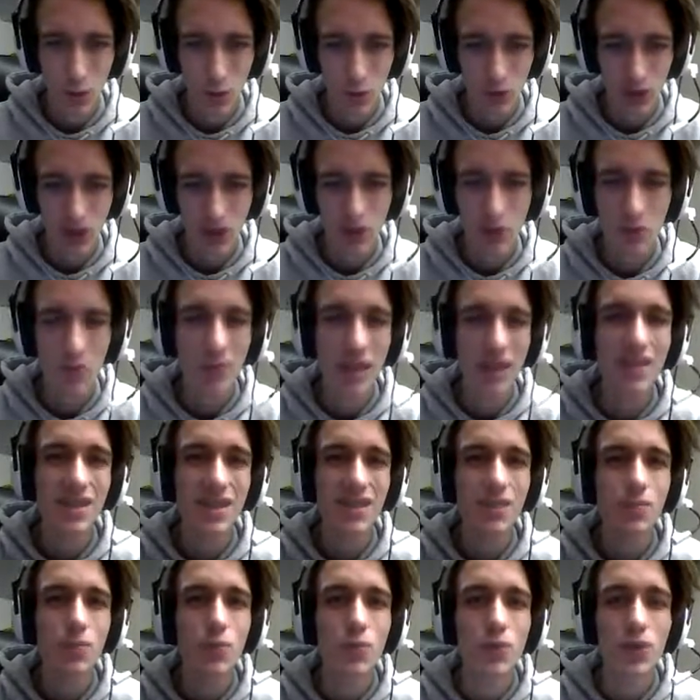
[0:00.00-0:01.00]
Okay, you're making
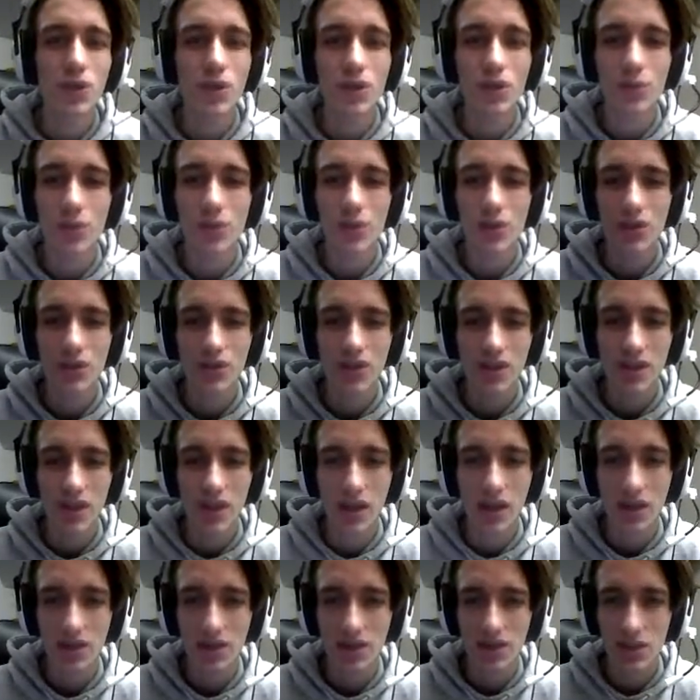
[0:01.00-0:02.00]
some weird, weird
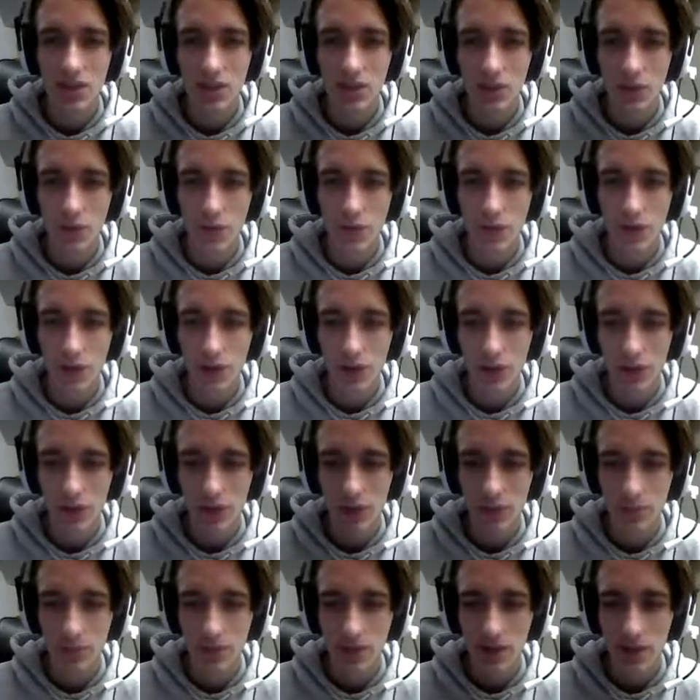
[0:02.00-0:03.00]
sounds that you're
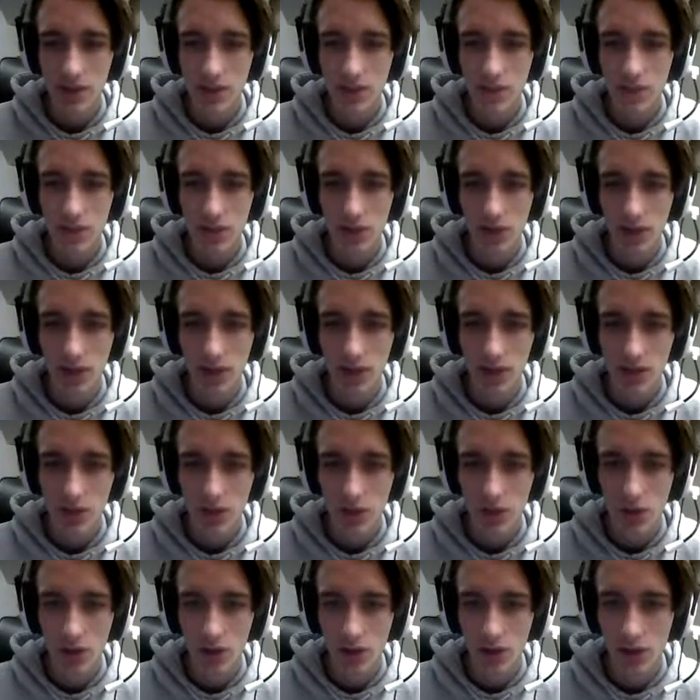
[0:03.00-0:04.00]
flickering. Please leave your lights
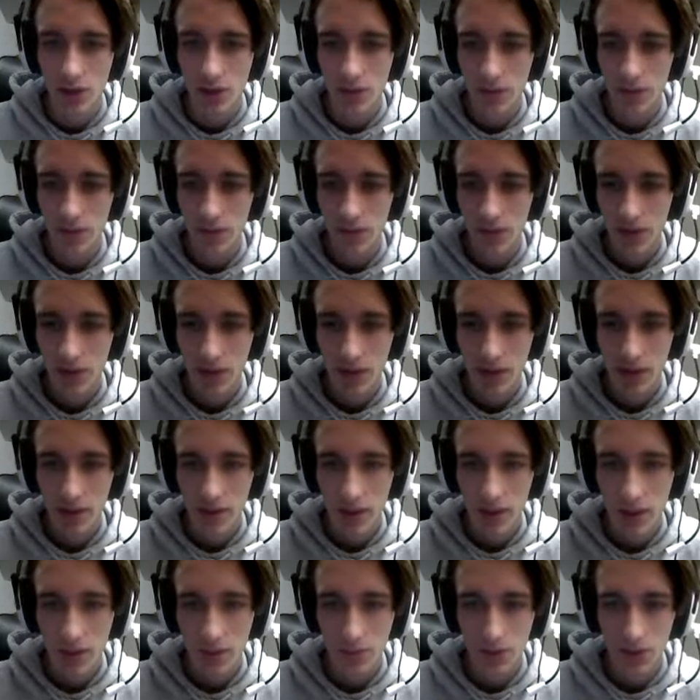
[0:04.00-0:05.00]
on.
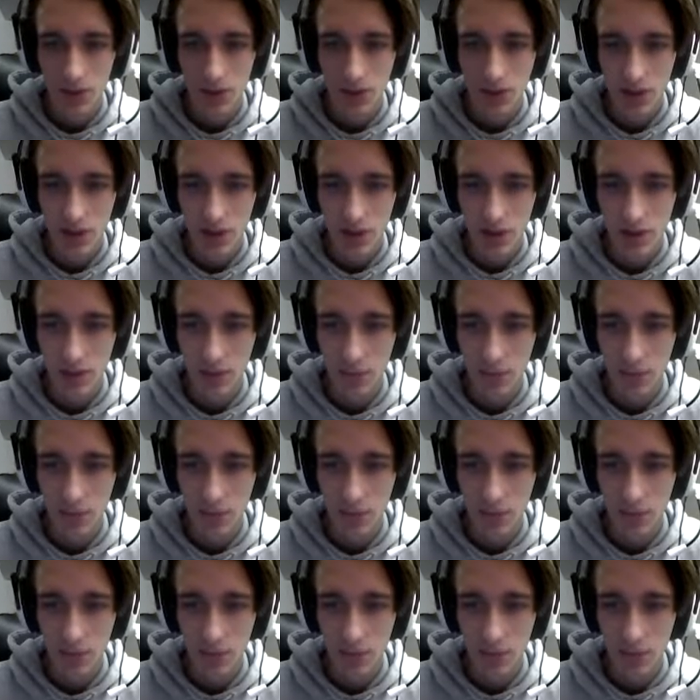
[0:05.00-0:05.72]
I'm just gonna keep...